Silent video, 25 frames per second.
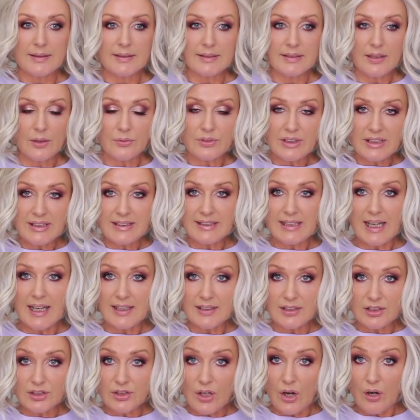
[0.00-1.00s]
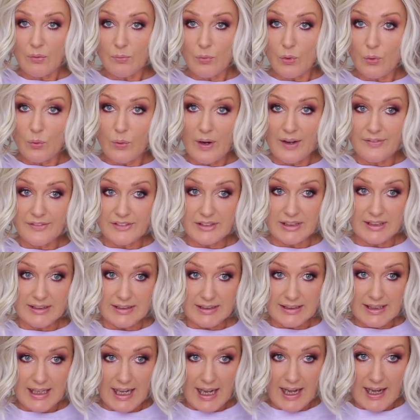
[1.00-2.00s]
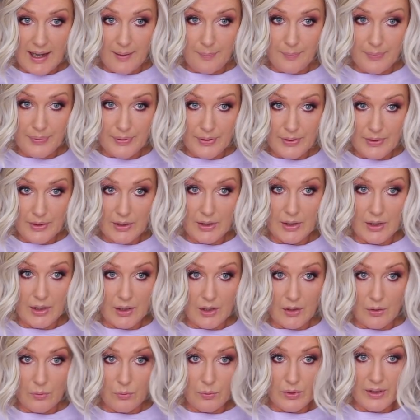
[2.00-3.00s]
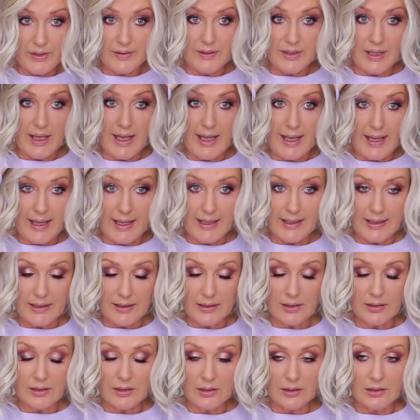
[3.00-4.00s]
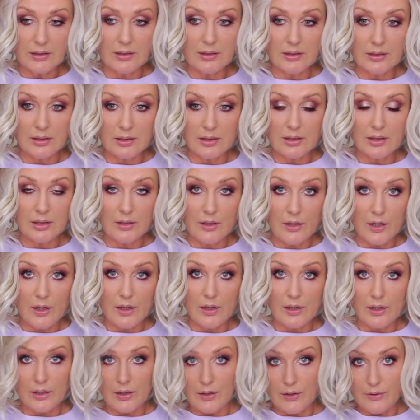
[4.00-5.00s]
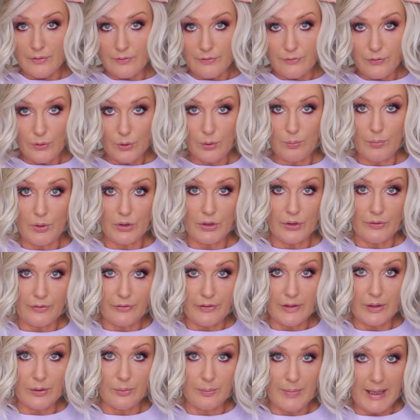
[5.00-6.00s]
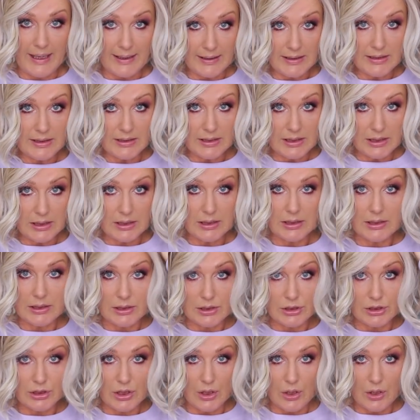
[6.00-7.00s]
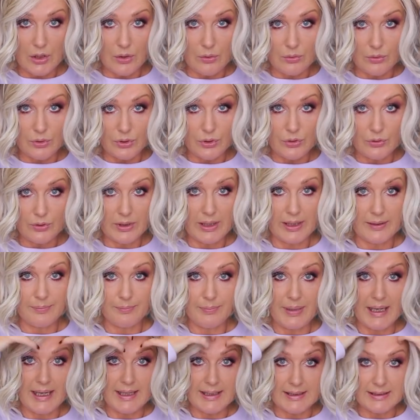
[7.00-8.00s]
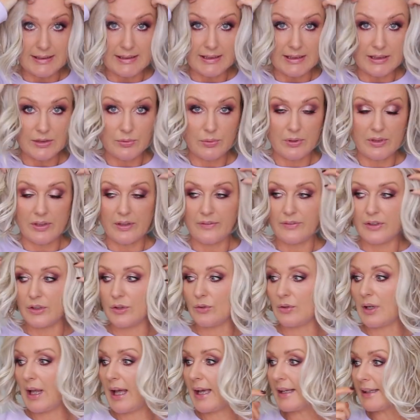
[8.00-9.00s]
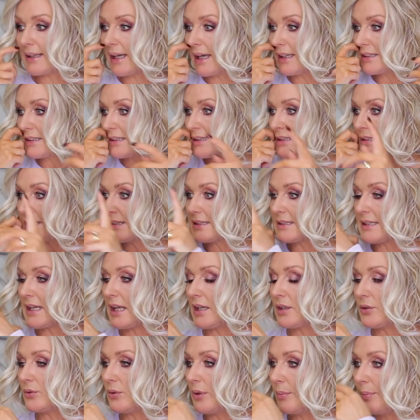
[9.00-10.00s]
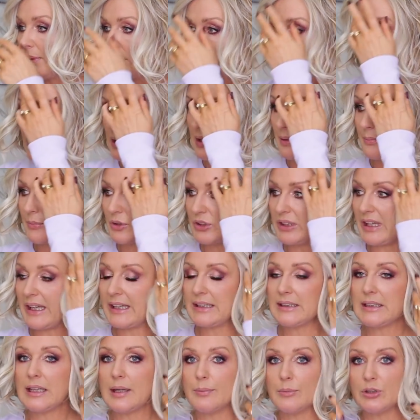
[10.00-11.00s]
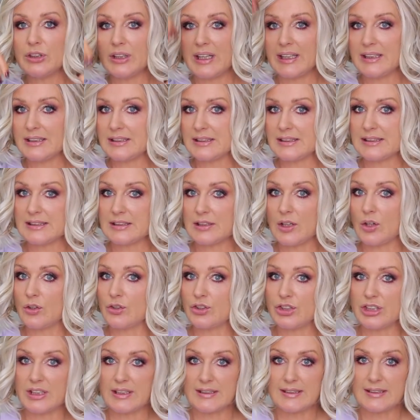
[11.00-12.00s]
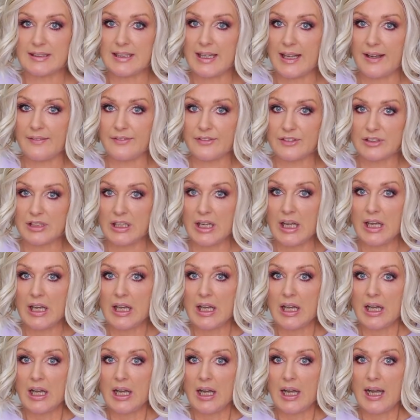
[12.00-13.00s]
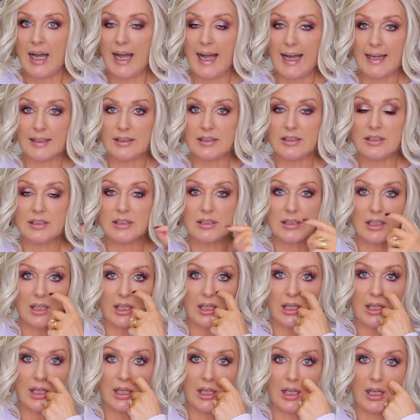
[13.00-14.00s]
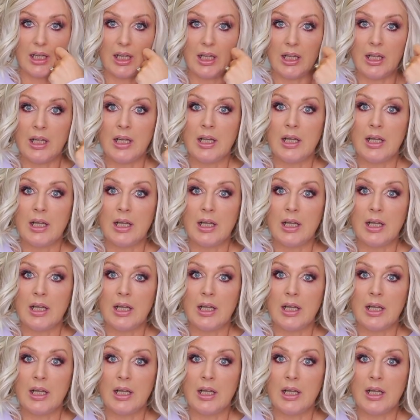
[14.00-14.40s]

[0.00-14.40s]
So this has normal wefted cap with a full monofilament. So you can part it wherever you like. I didn't tell you about the Lemonade. Lemonade's got just left hand uh,